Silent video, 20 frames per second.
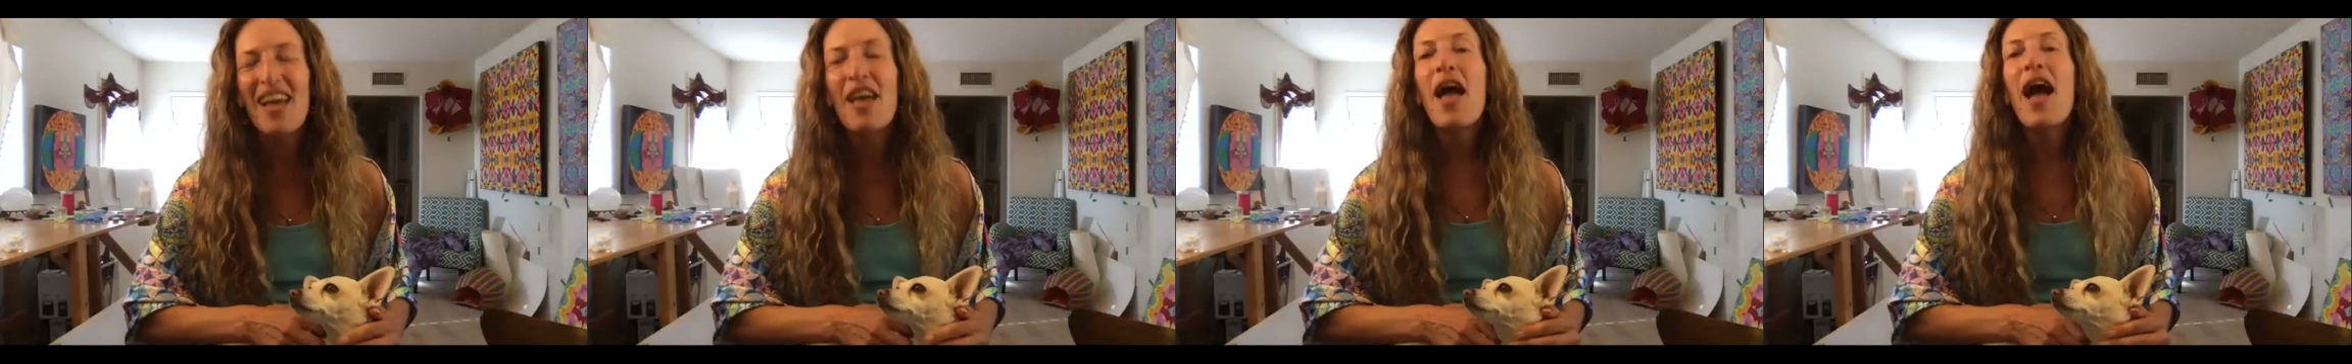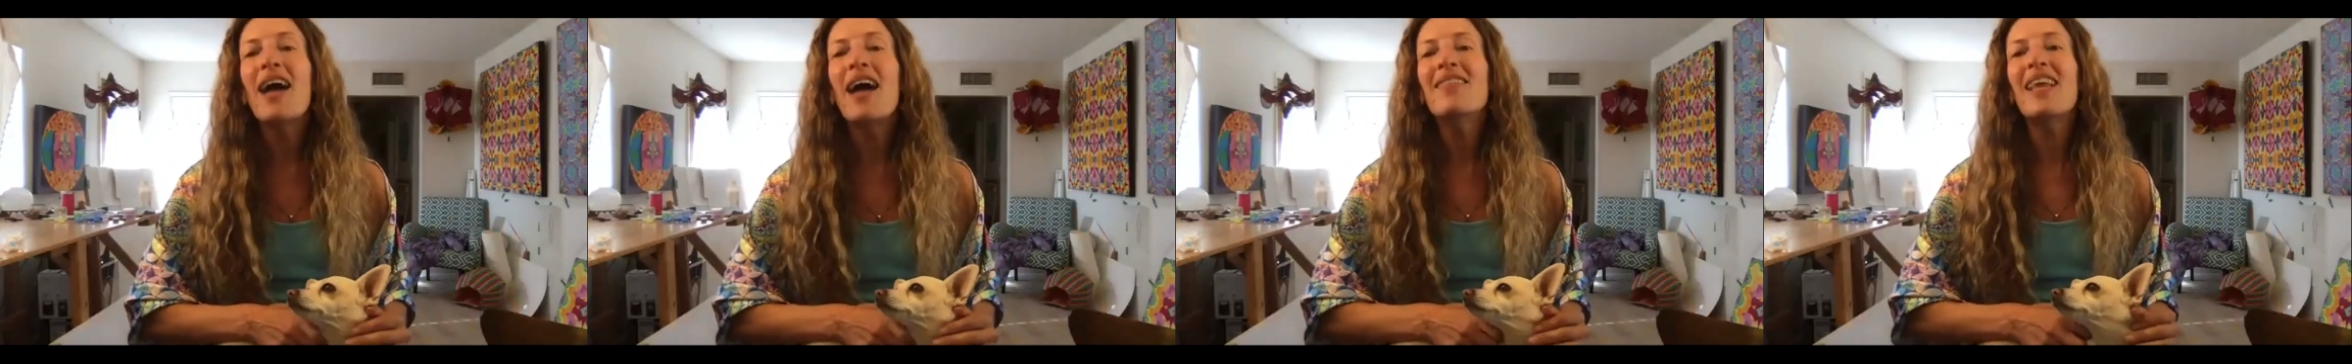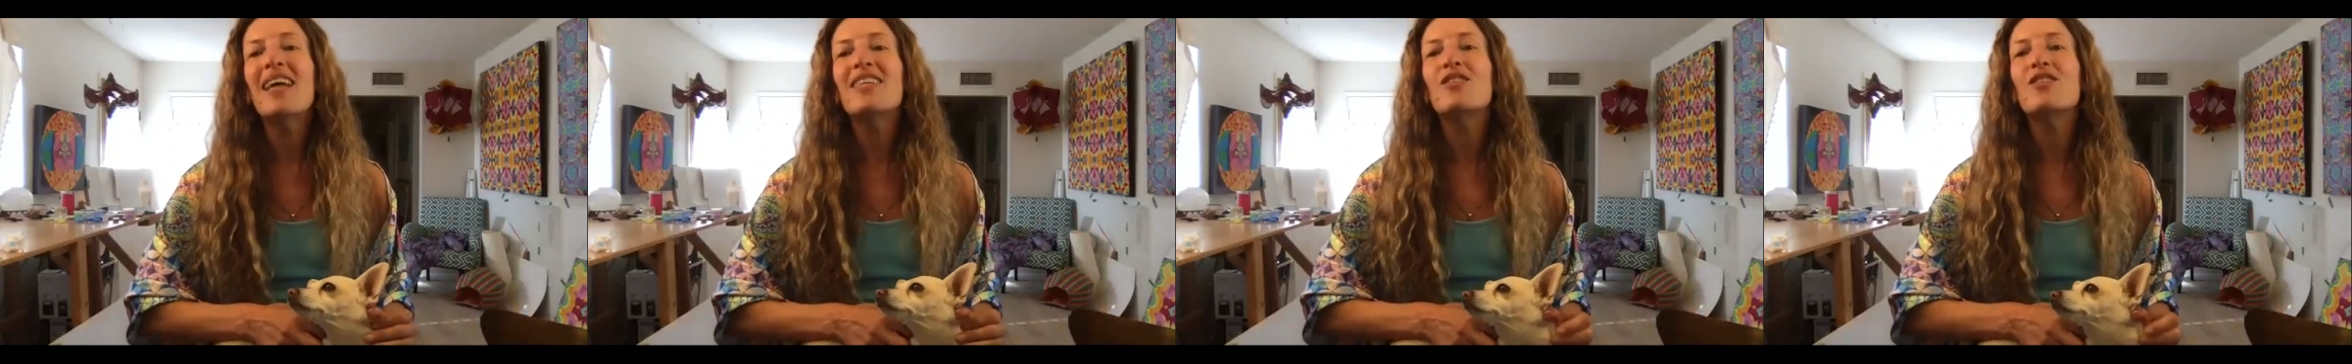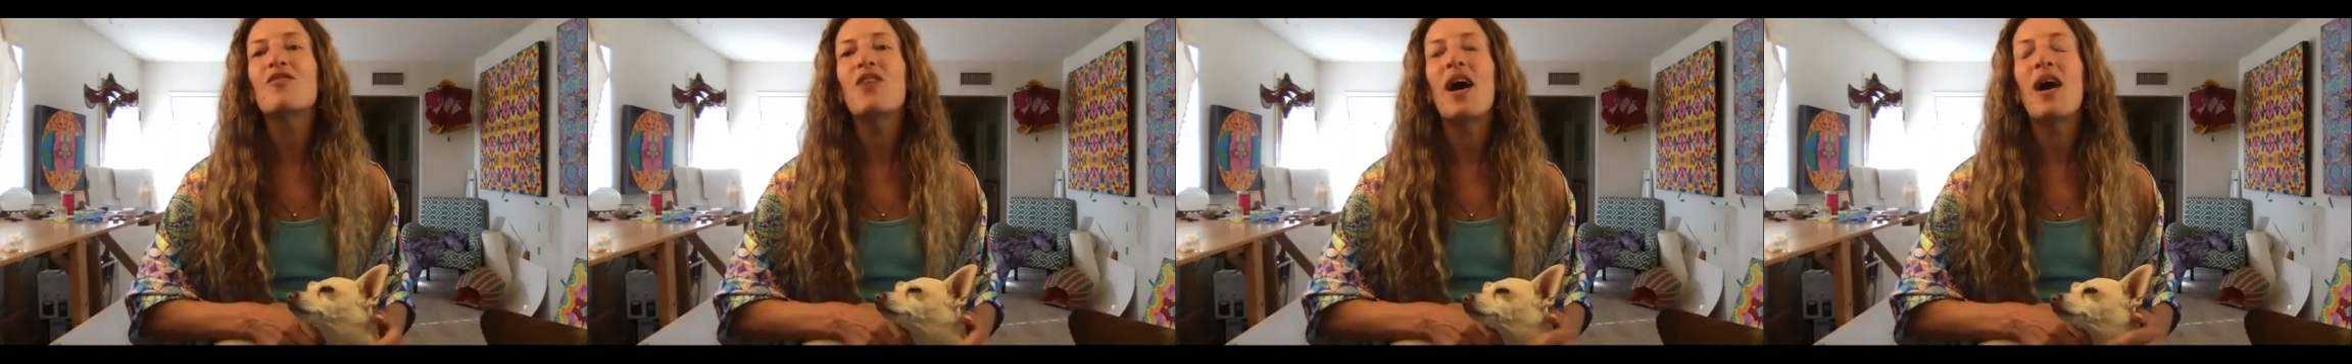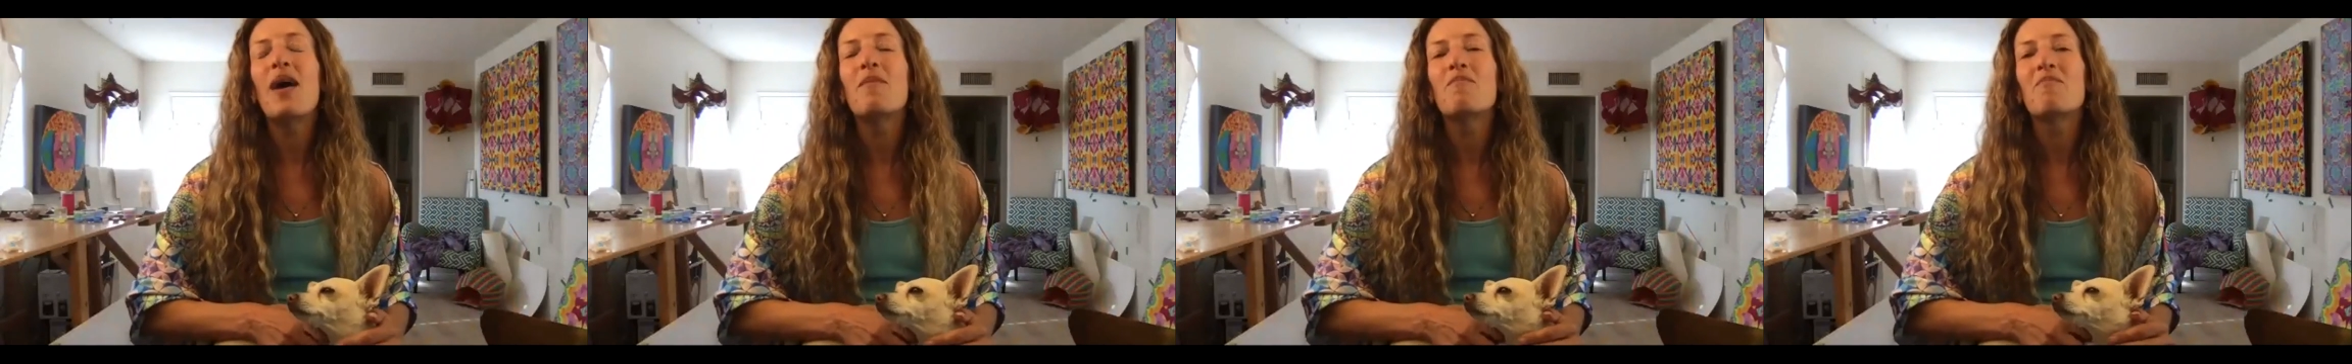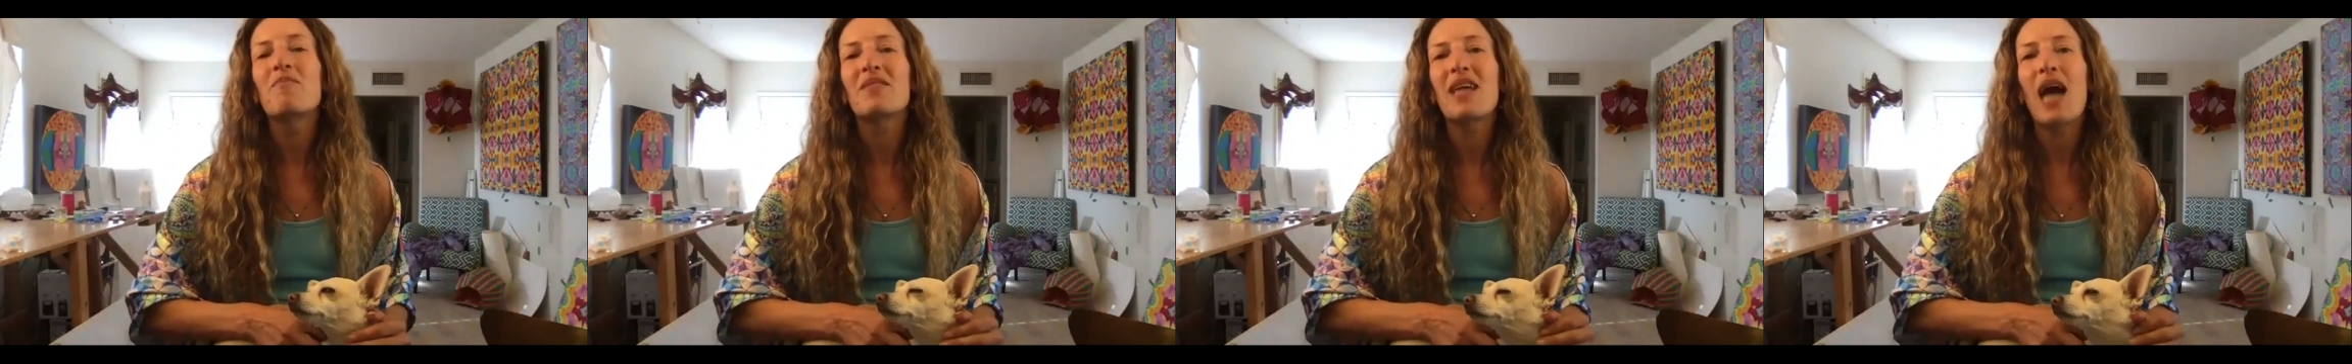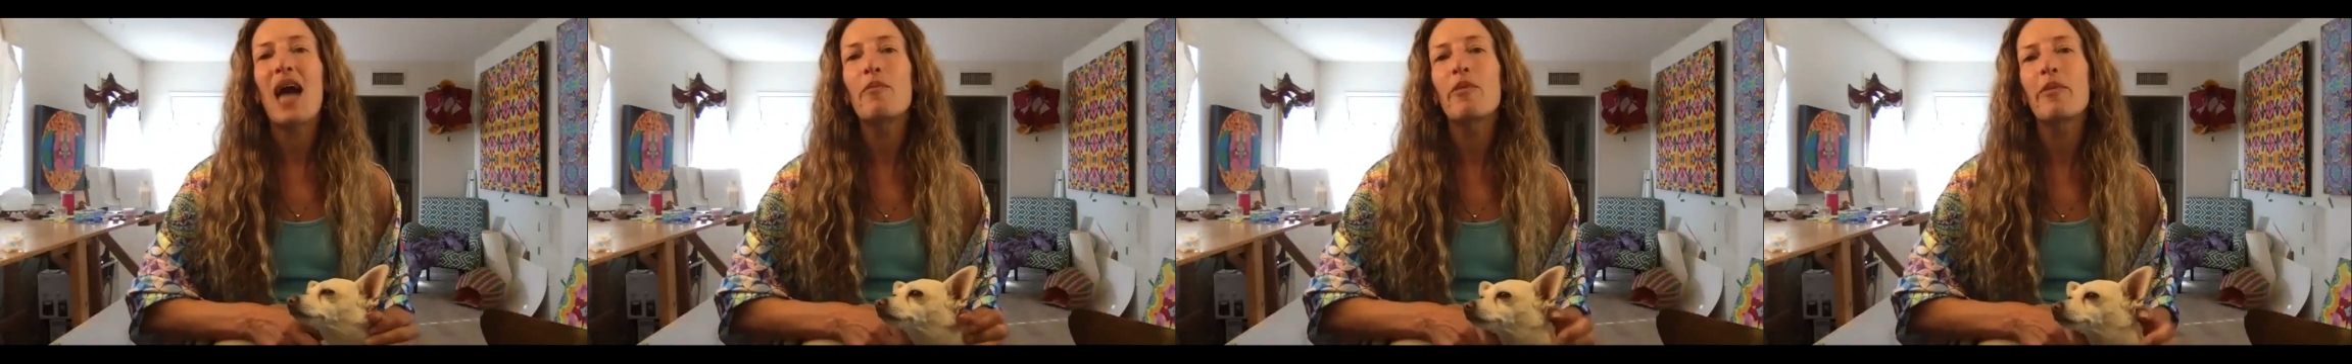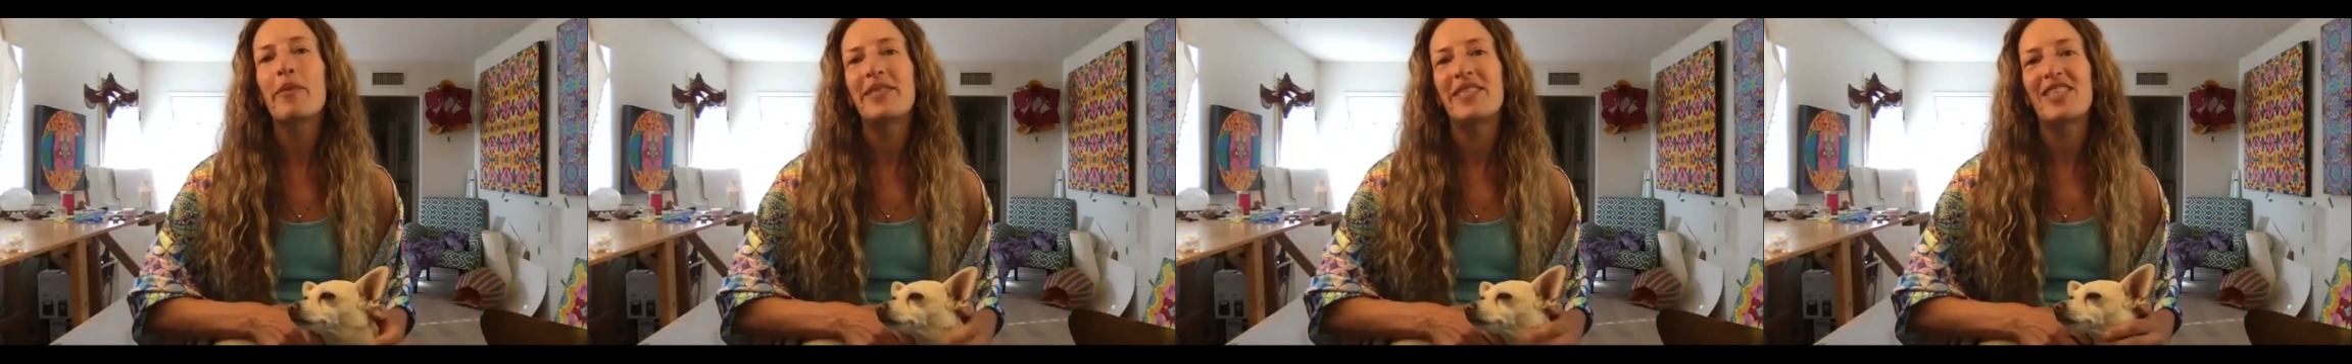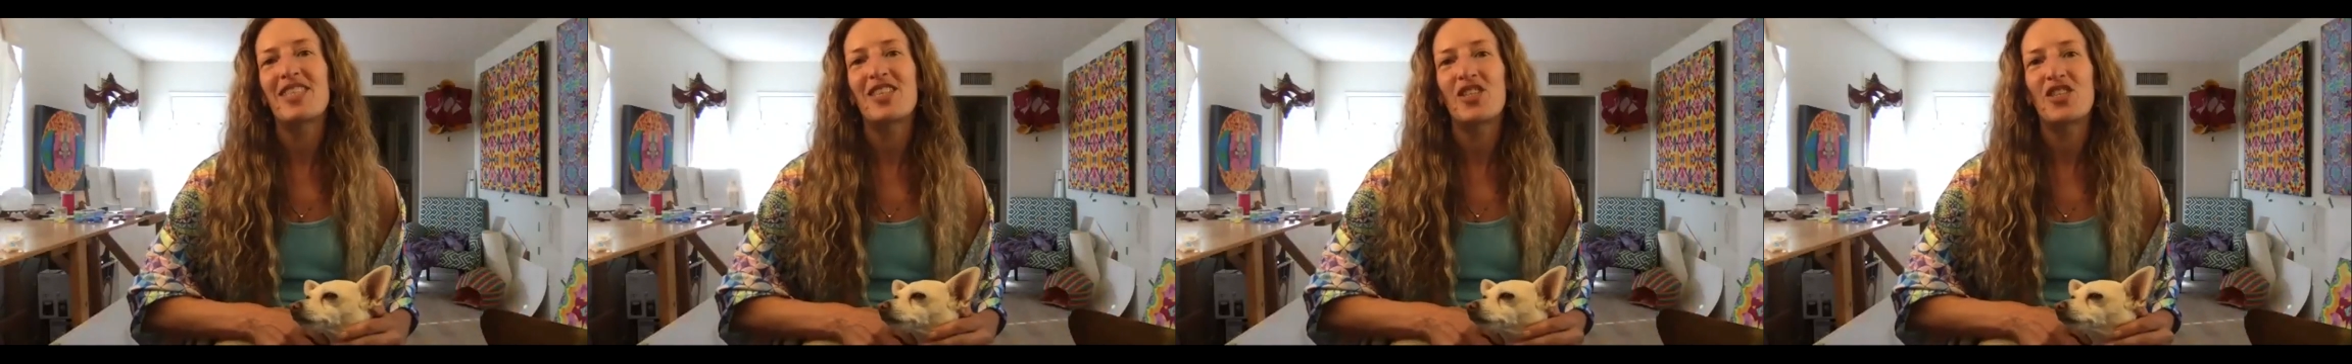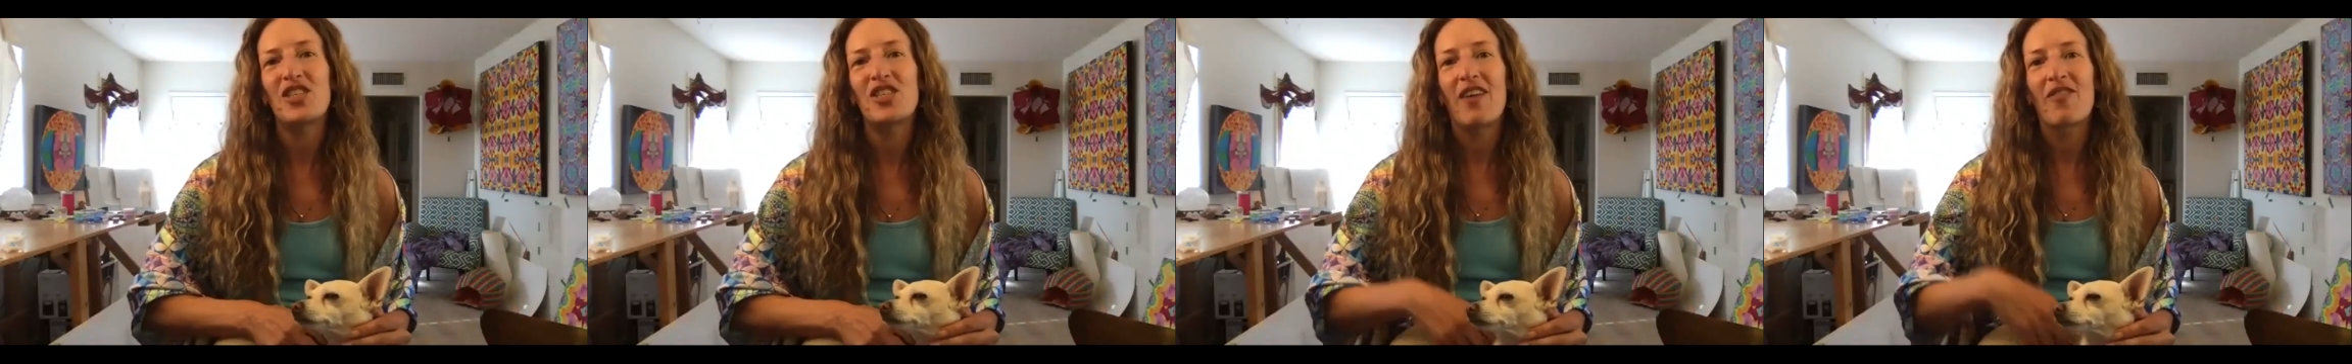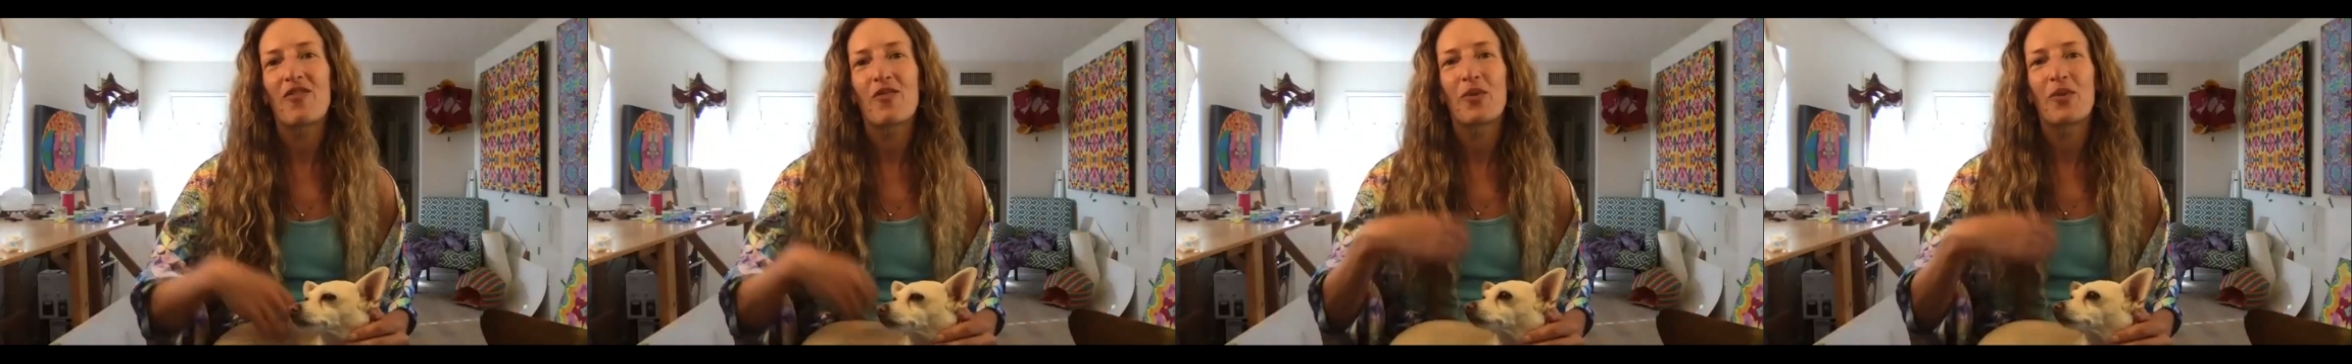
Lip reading: And that's a compliment to the chef.